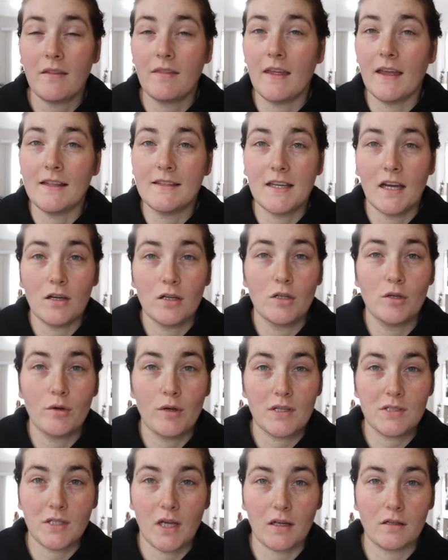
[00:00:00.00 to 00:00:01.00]
They tell you
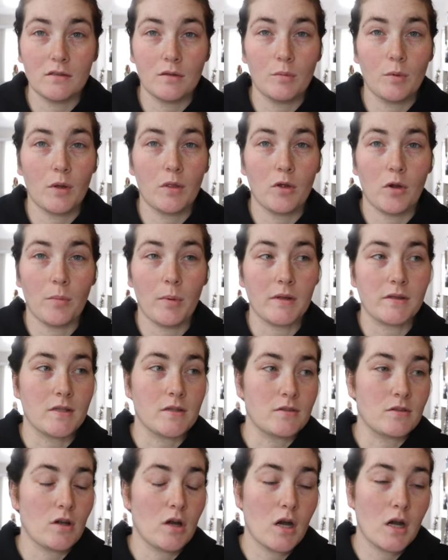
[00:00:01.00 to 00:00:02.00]
exactly when they're about to
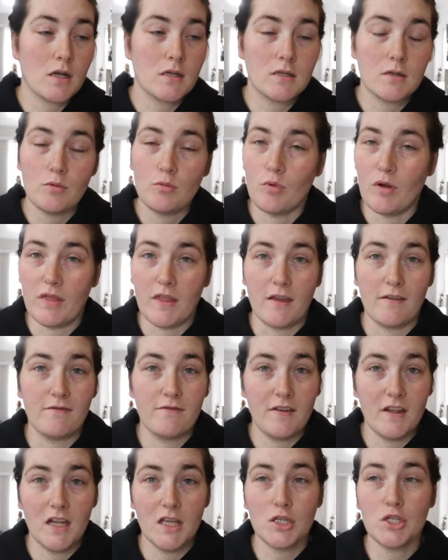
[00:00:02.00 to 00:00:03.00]
start, when they
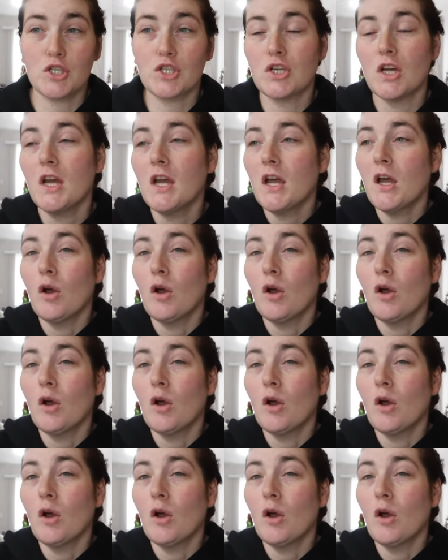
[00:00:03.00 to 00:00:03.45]
finish,